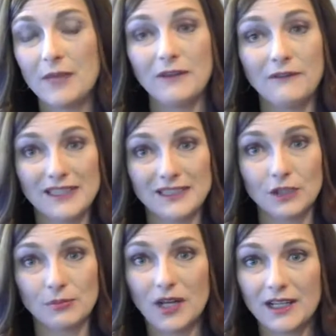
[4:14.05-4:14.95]
But
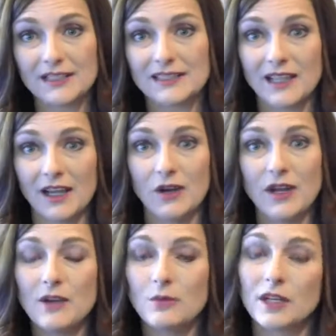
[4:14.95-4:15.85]
physical products. Now,
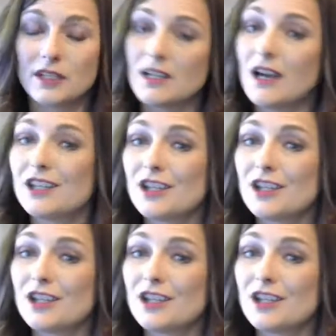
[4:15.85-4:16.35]
we're going to talk